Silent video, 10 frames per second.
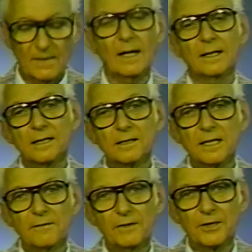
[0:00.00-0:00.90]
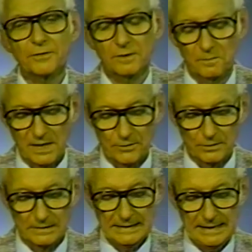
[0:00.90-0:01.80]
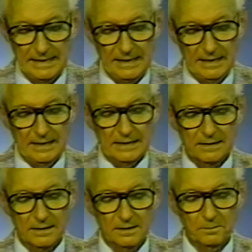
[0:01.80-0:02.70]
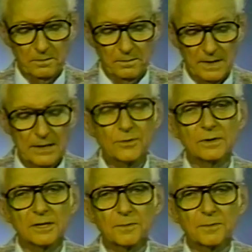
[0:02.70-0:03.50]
Another key feature of the module is that the module is